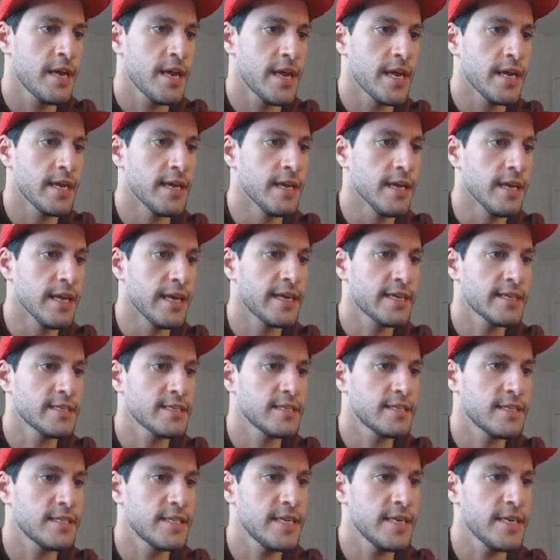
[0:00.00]
and let us
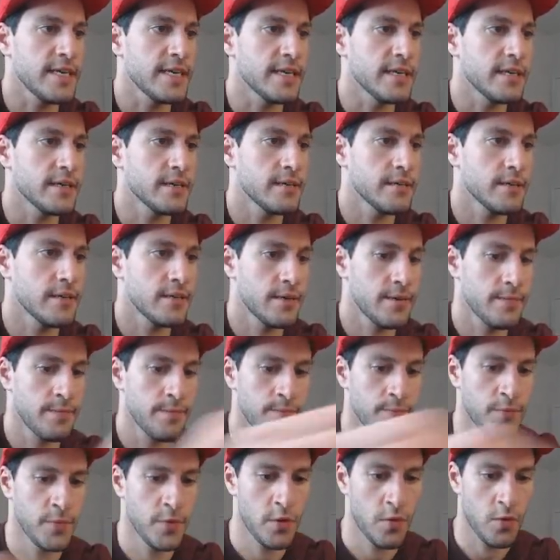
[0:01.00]
see
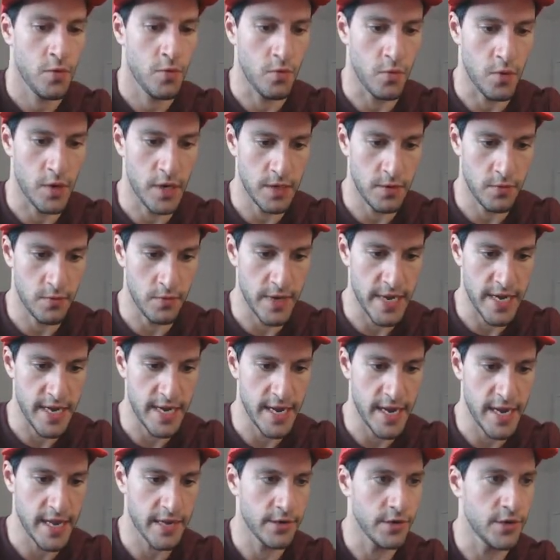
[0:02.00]
what we
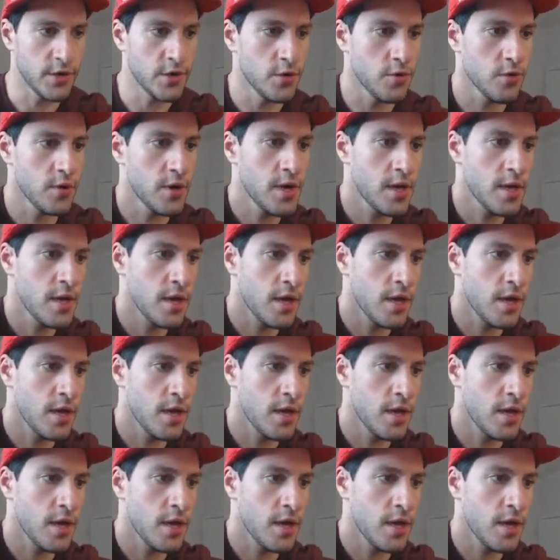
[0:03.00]
can do.